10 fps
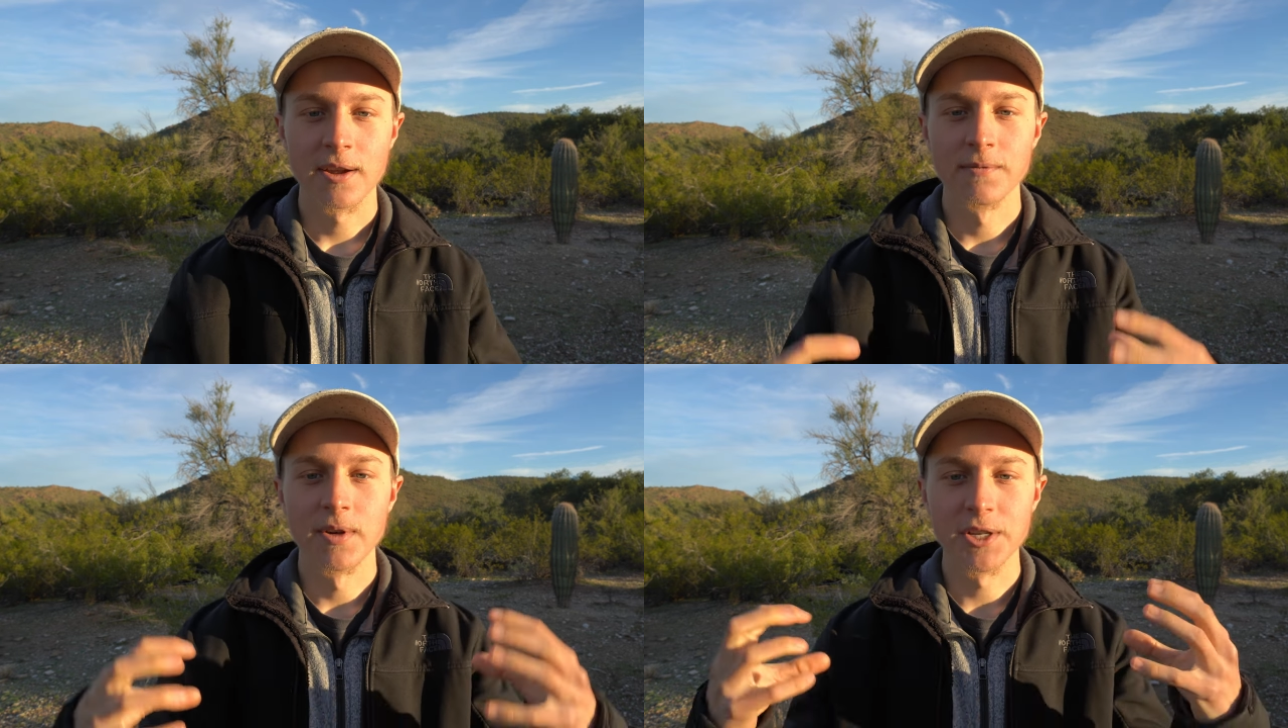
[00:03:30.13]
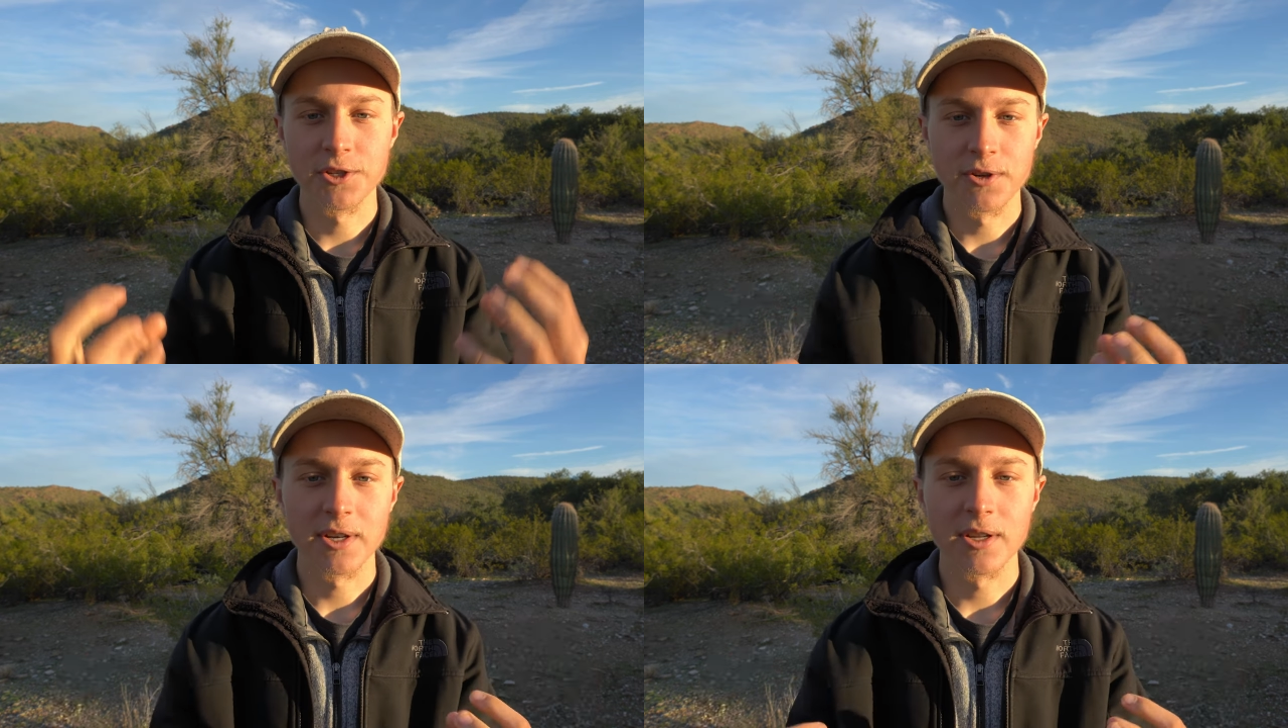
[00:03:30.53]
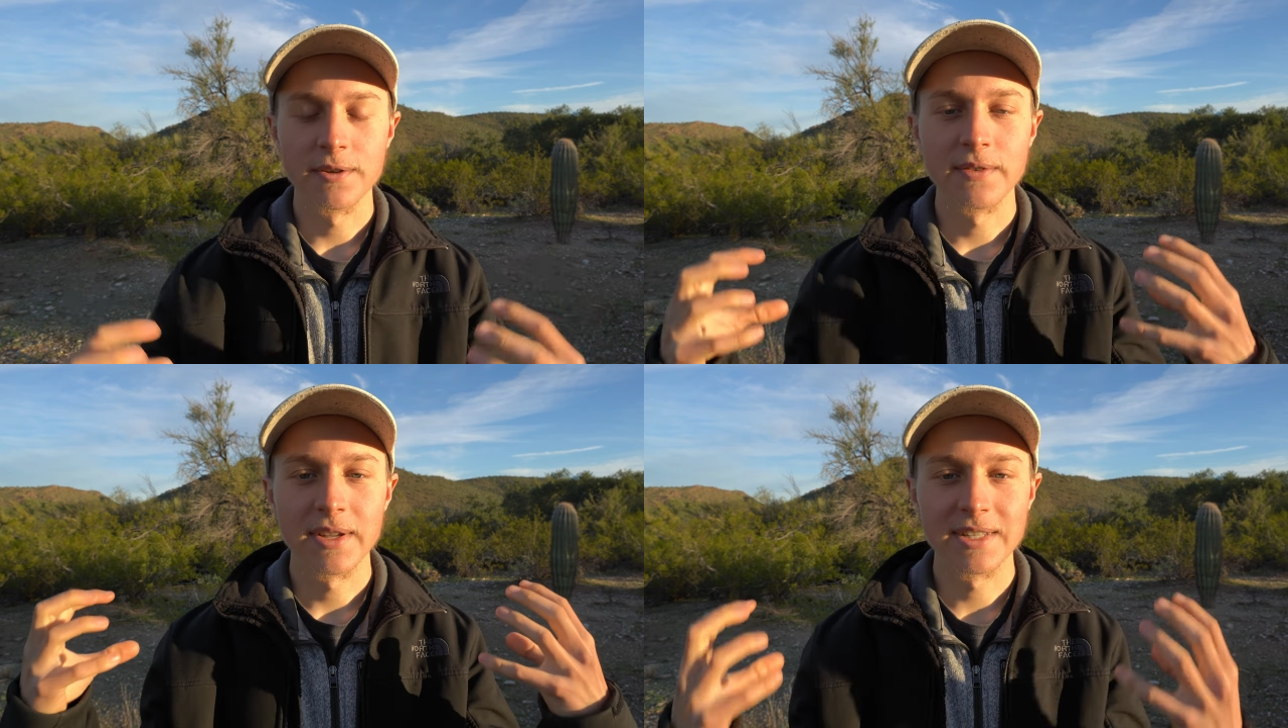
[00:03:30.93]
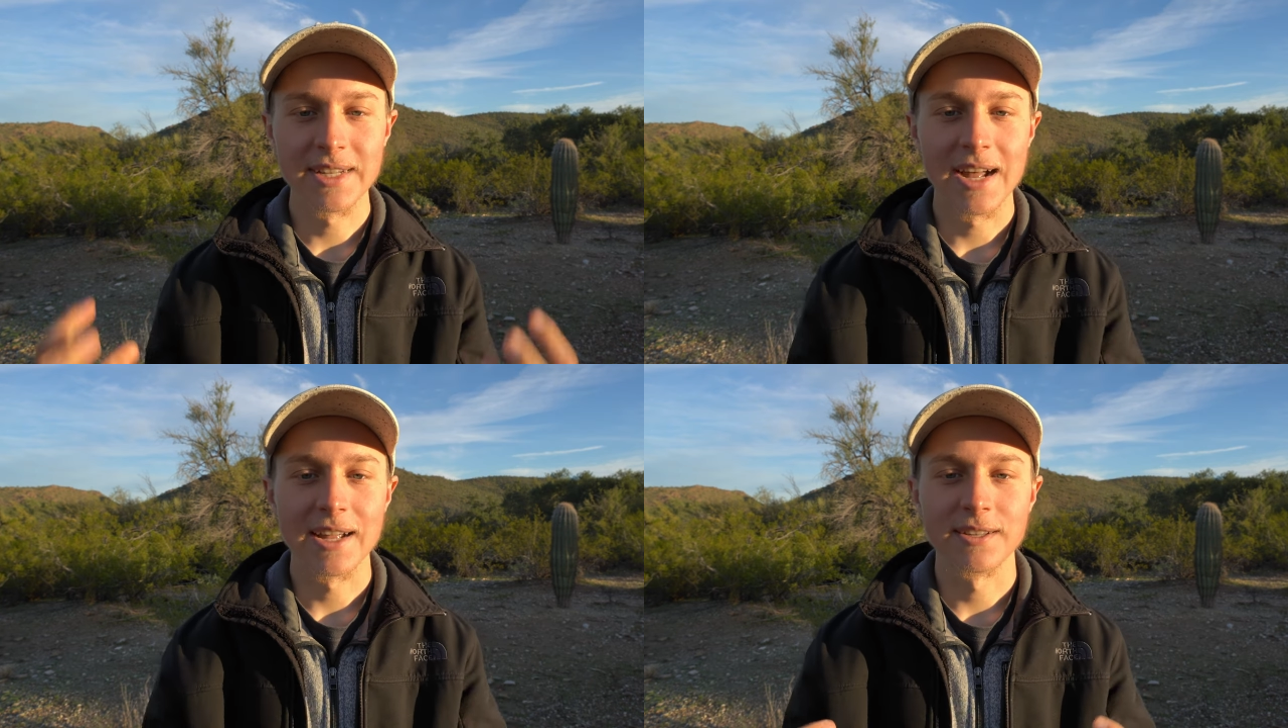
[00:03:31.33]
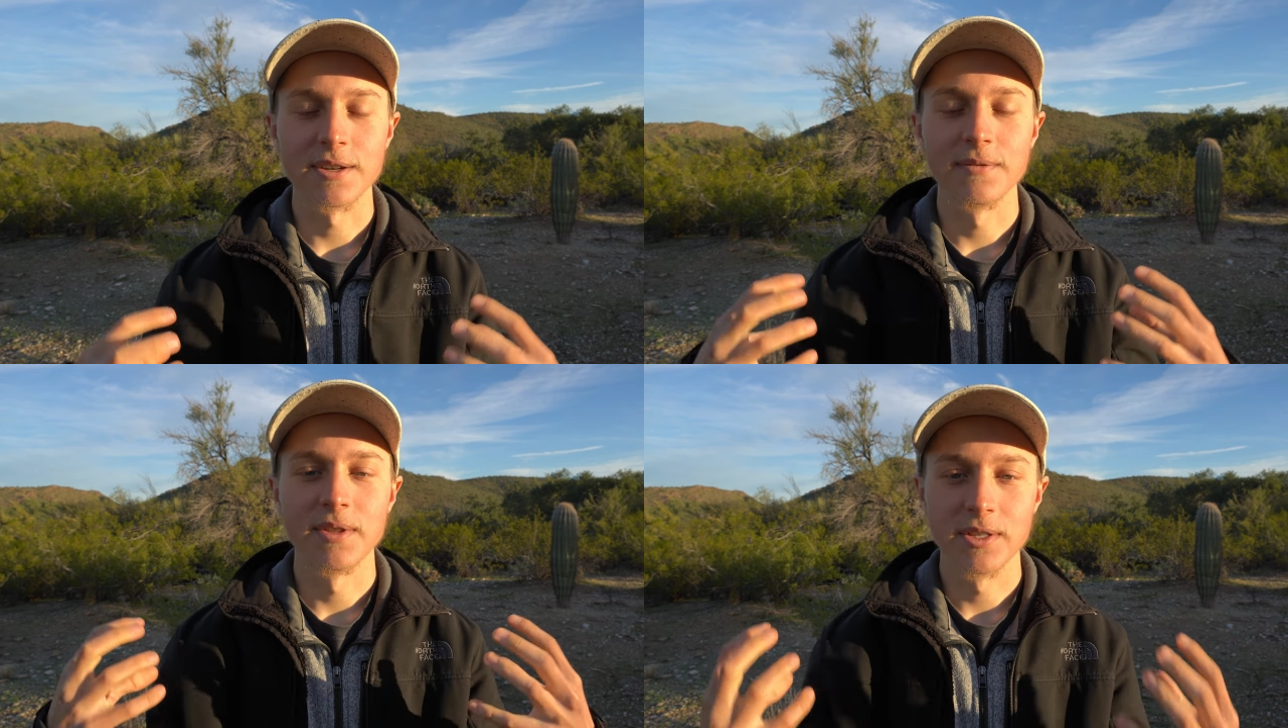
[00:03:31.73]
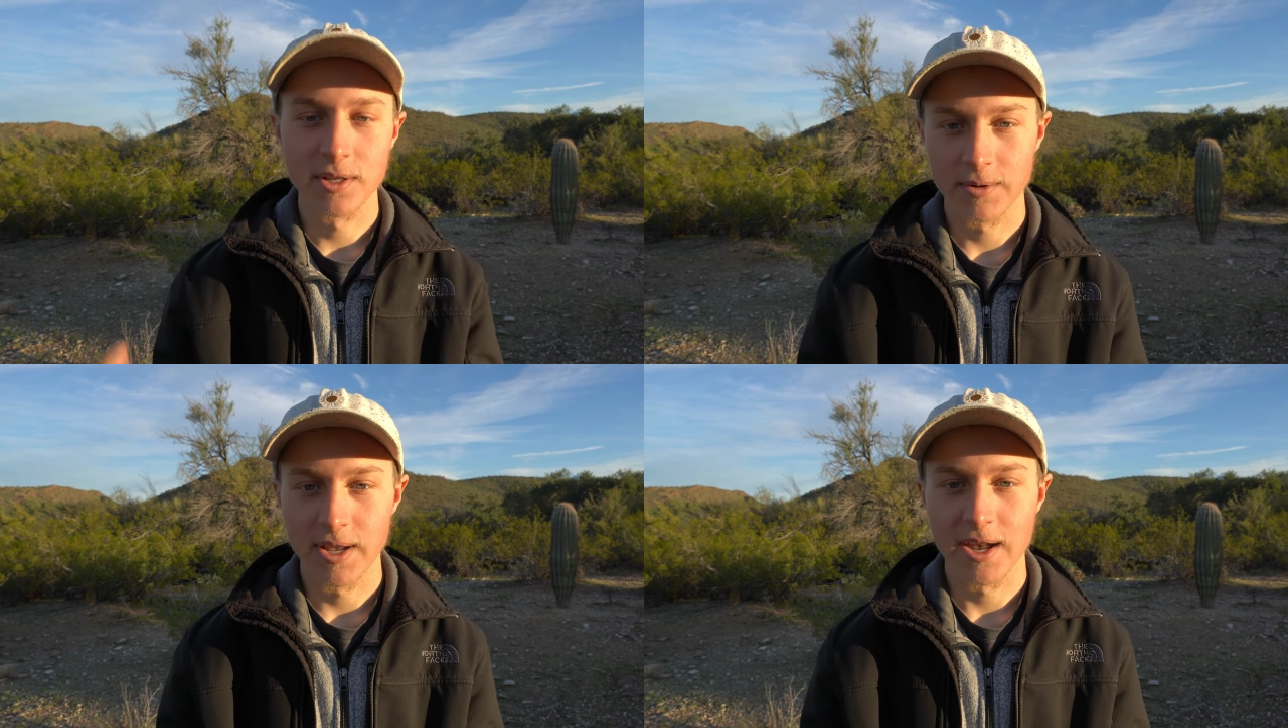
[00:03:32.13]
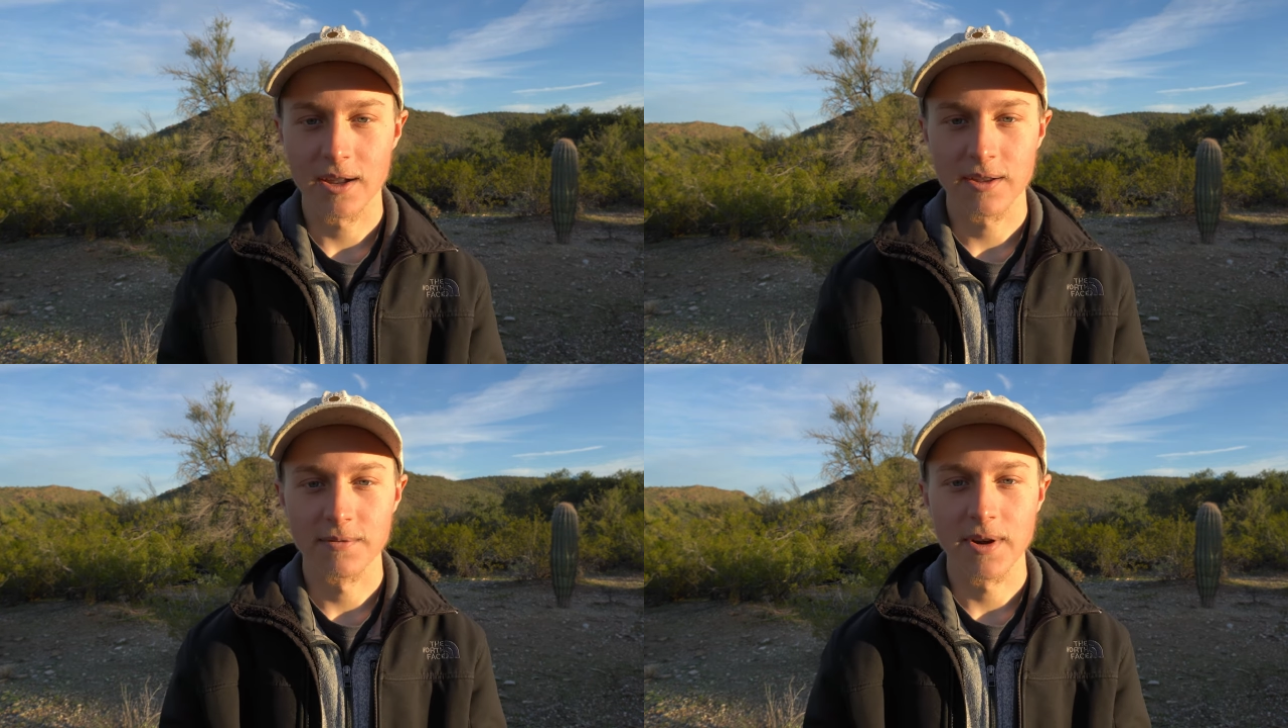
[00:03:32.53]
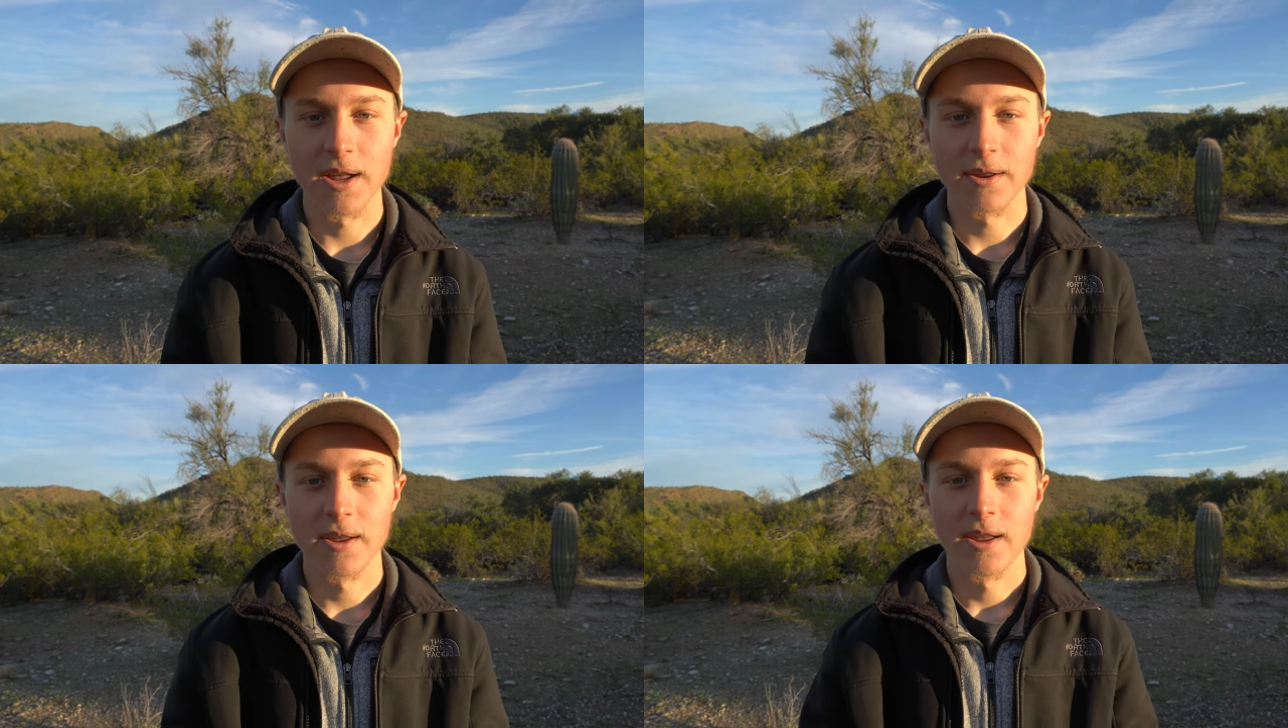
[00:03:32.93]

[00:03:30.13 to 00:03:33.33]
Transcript: restrictive signs of the zodiac, right?